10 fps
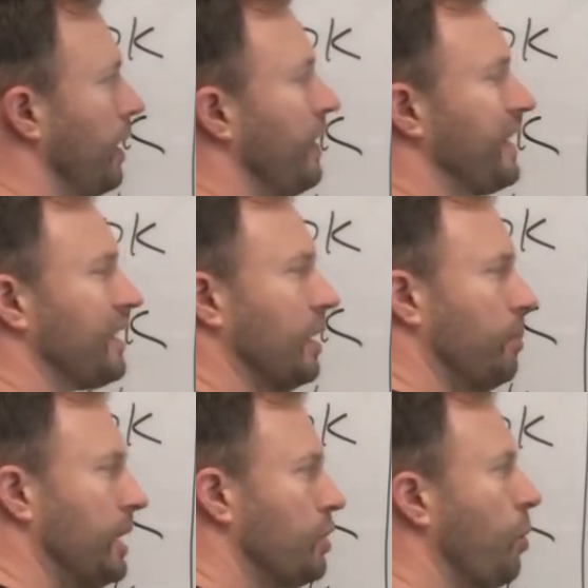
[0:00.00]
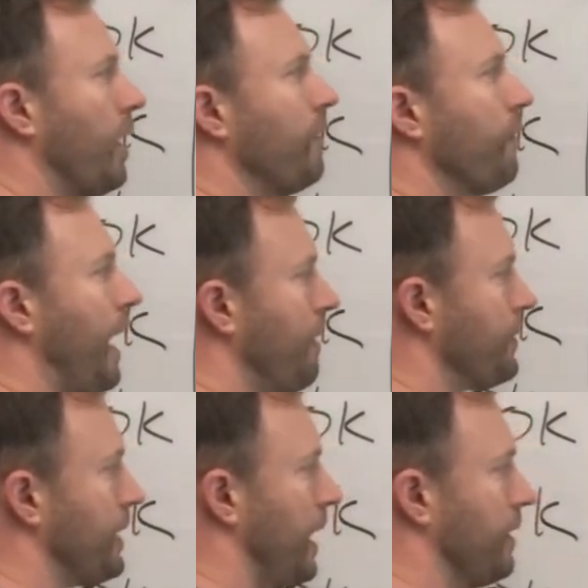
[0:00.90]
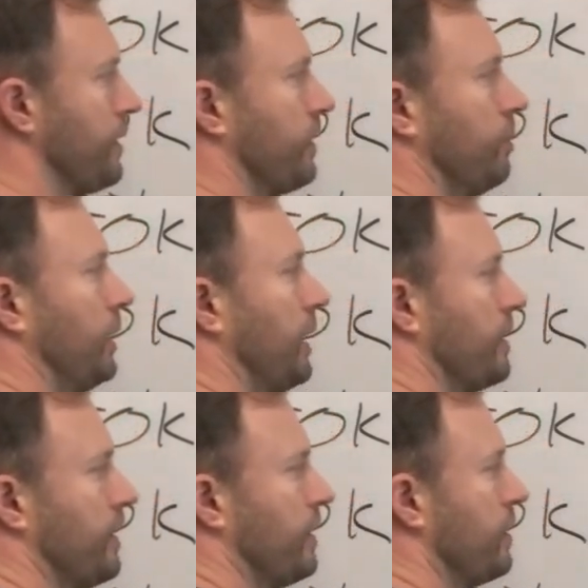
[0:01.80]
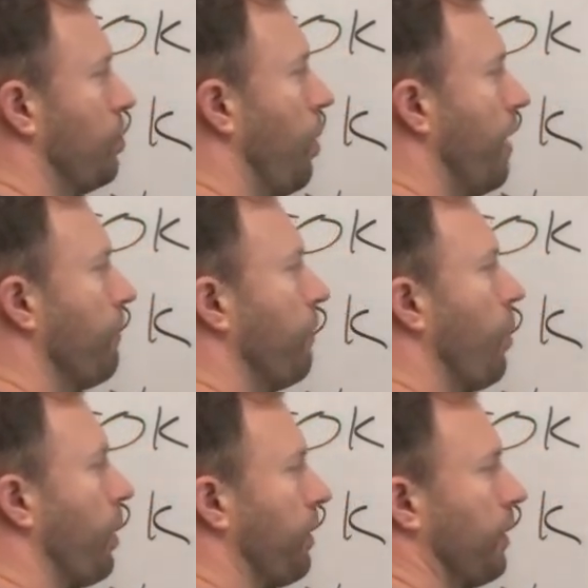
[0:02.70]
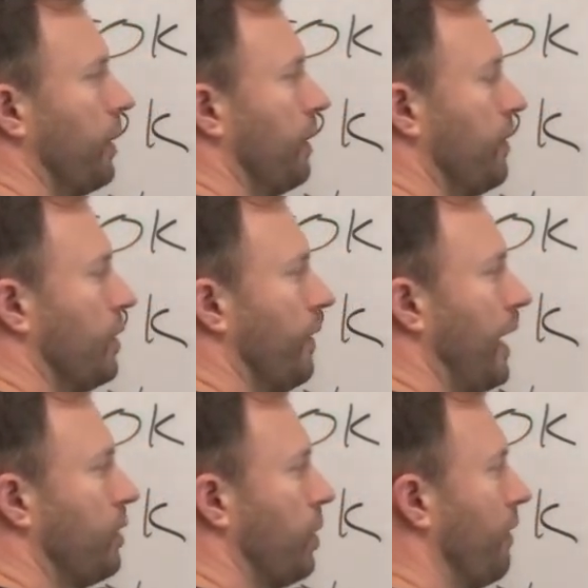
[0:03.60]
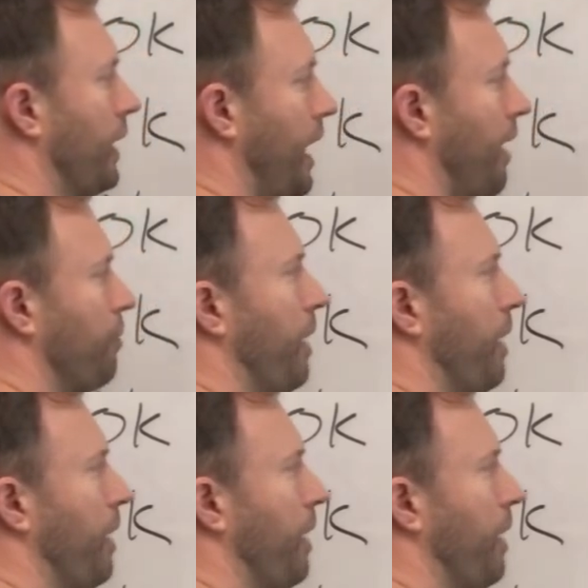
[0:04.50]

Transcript: That's going to be 25 cents, because this is 1/4 if you divide 12 and a half by